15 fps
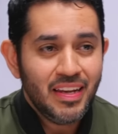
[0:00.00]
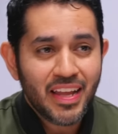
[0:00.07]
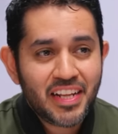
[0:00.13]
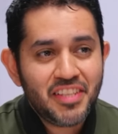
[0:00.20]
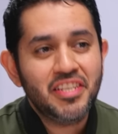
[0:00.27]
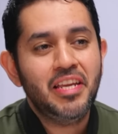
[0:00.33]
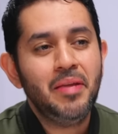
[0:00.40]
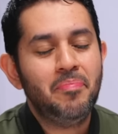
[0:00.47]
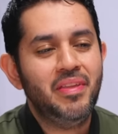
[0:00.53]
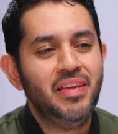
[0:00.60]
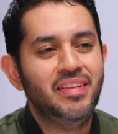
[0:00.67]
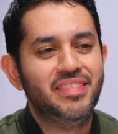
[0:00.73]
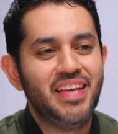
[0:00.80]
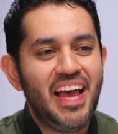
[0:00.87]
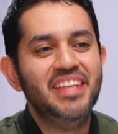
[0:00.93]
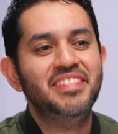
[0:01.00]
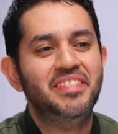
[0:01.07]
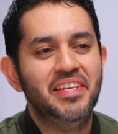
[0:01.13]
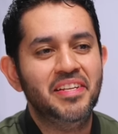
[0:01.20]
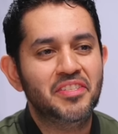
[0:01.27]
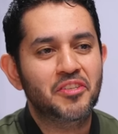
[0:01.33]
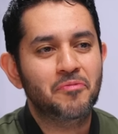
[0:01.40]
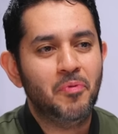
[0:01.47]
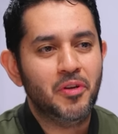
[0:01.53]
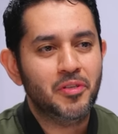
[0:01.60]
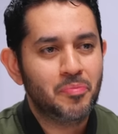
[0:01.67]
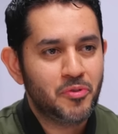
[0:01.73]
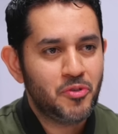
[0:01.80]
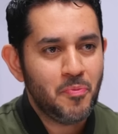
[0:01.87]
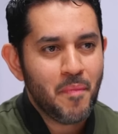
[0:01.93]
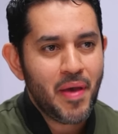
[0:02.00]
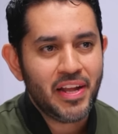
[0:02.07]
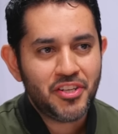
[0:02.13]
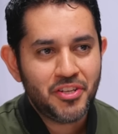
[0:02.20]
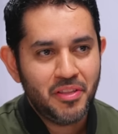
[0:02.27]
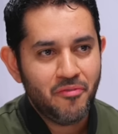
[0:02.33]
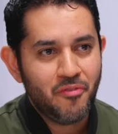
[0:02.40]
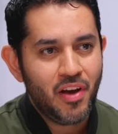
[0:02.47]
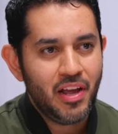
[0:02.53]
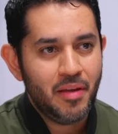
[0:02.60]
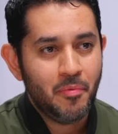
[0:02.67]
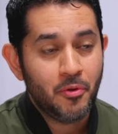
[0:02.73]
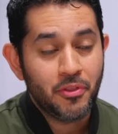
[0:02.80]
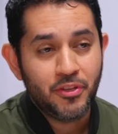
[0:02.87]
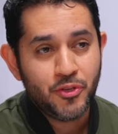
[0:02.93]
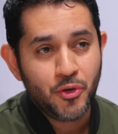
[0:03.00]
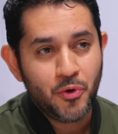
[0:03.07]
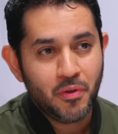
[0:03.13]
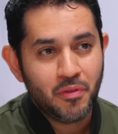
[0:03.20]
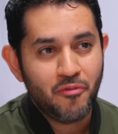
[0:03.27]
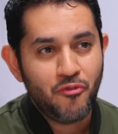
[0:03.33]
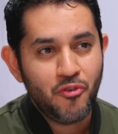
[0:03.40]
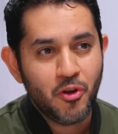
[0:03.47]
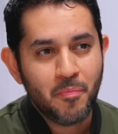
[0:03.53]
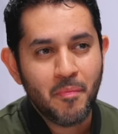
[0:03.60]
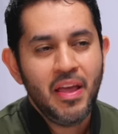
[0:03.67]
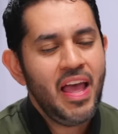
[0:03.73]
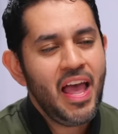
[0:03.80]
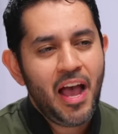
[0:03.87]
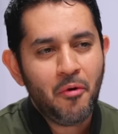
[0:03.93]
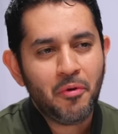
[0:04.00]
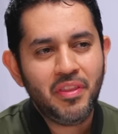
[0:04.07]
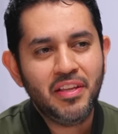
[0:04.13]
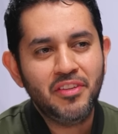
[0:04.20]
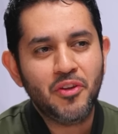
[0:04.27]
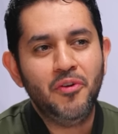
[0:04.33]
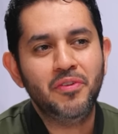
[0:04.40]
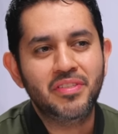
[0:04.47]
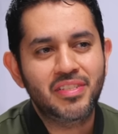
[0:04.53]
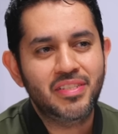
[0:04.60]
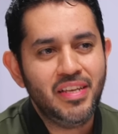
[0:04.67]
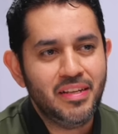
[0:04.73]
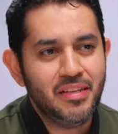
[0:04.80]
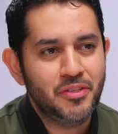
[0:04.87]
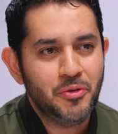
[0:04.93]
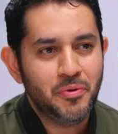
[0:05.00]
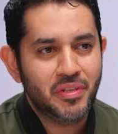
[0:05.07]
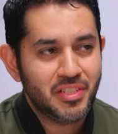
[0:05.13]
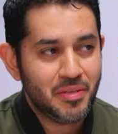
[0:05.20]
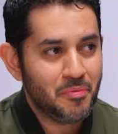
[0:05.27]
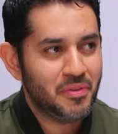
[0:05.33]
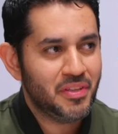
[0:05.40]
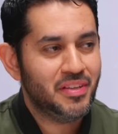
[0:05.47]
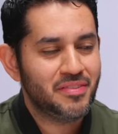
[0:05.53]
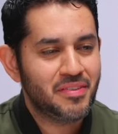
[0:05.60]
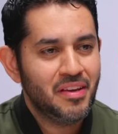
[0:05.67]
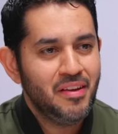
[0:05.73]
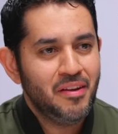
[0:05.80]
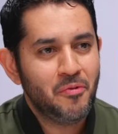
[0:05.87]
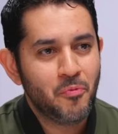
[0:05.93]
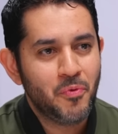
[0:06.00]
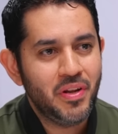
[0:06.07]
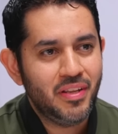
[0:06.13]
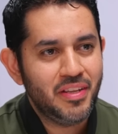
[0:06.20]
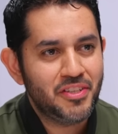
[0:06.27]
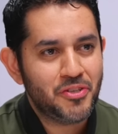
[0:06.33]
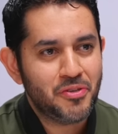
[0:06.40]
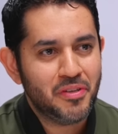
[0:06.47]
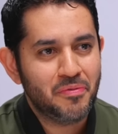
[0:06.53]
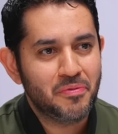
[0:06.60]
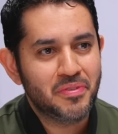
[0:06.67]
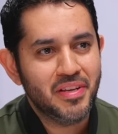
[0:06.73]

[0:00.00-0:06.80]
like to keep things as tense as possible to match the vibe or the tone of the film. How are things on set during some of these really stressful